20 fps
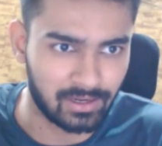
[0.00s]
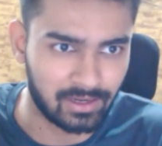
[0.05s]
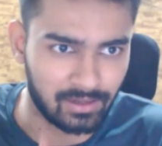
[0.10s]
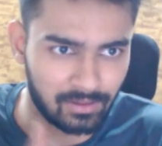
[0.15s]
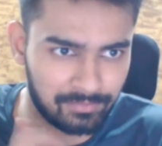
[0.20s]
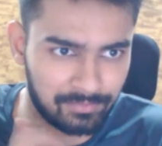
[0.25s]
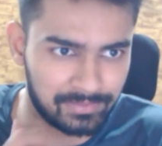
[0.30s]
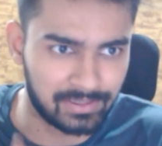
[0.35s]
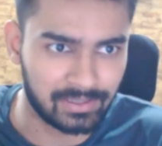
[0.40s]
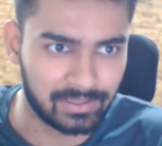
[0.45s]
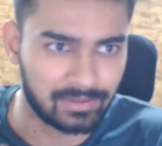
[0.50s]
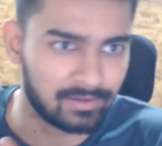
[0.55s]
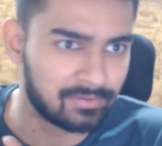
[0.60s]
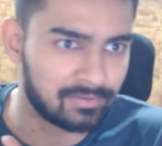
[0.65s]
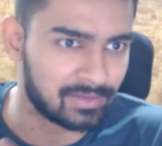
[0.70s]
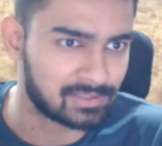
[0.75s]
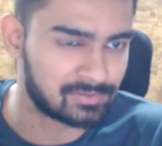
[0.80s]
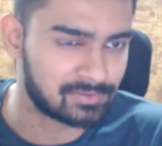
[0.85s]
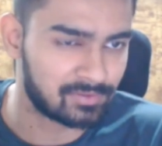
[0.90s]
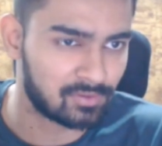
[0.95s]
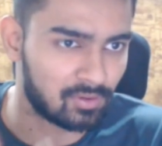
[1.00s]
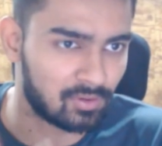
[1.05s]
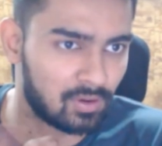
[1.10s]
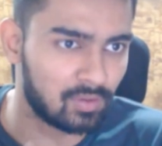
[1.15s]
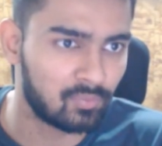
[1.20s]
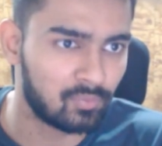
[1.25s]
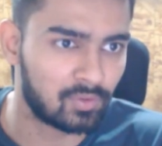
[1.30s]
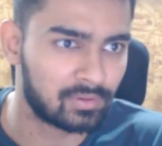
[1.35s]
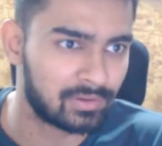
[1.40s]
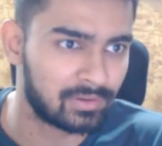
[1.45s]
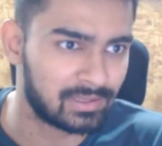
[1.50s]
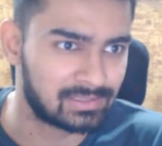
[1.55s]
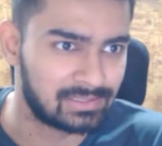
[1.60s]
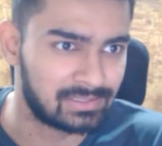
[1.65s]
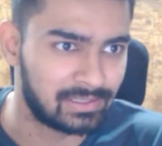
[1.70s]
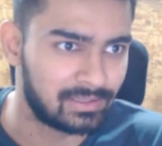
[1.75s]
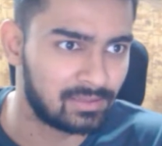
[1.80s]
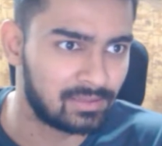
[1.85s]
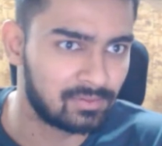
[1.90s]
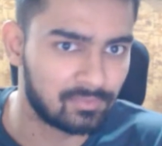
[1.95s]
immediately transfer all water
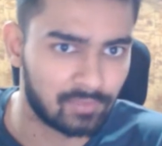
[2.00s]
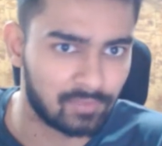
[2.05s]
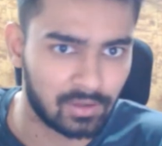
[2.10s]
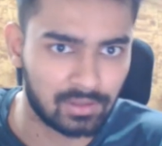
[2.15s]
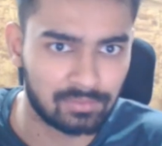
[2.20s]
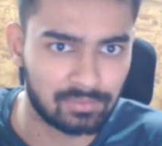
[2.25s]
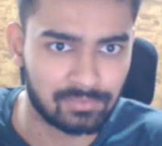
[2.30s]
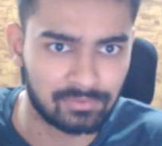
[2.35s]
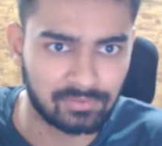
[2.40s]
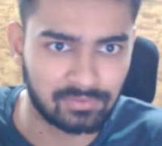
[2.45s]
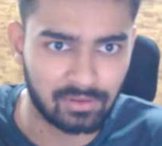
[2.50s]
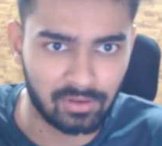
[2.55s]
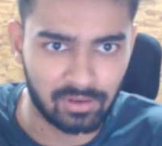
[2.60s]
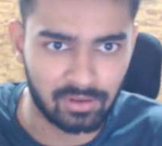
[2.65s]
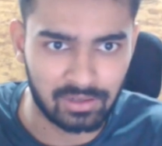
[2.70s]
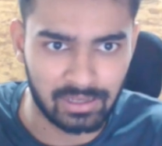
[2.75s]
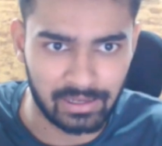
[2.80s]
exceeding the volume of the lock